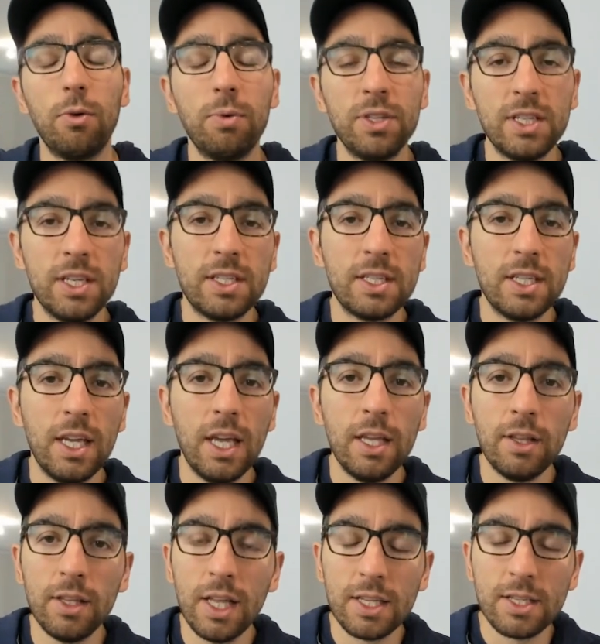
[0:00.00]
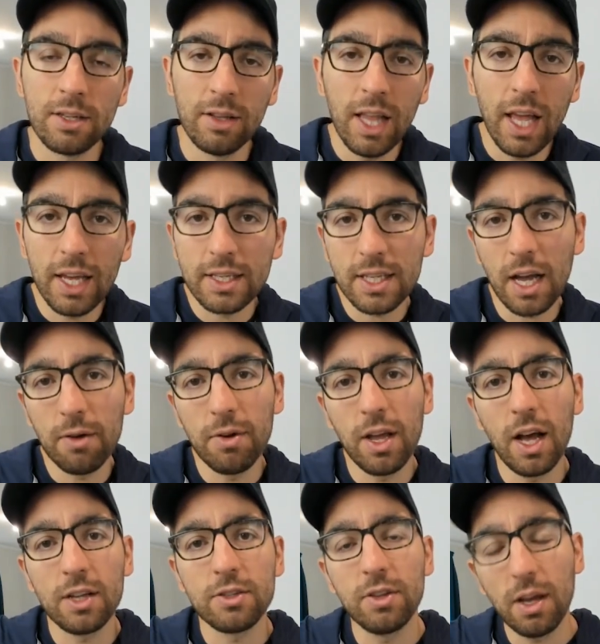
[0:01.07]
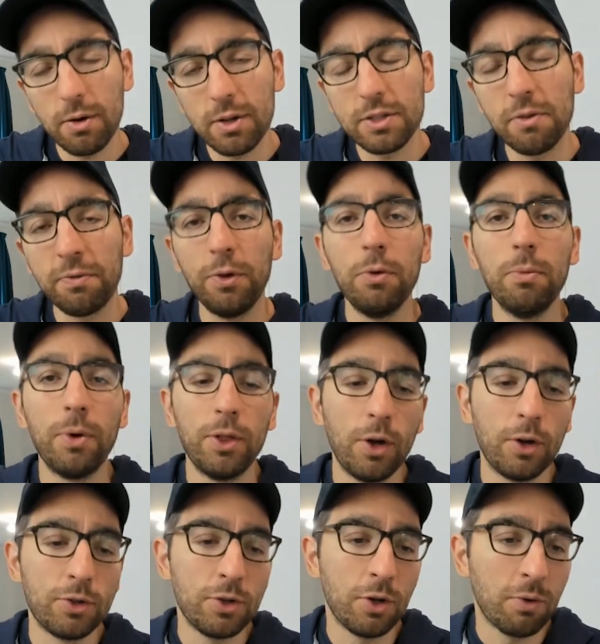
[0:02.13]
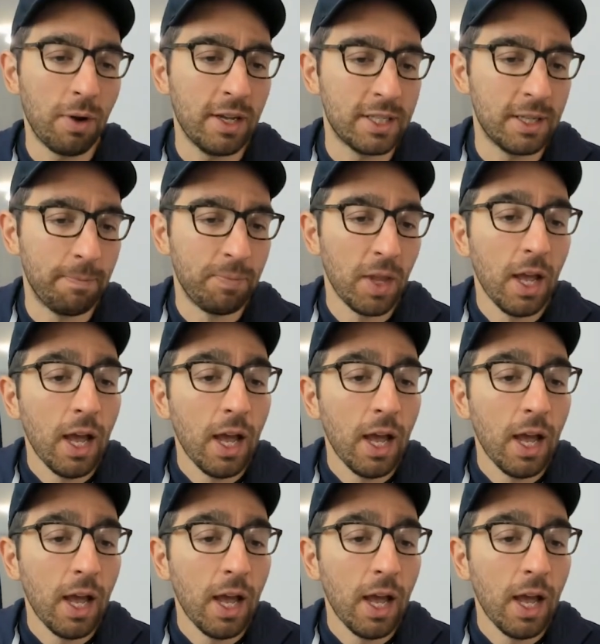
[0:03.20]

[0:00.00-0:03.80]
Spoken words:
we did see in the Nelson Lakes area, so there was a few, but not too crazy.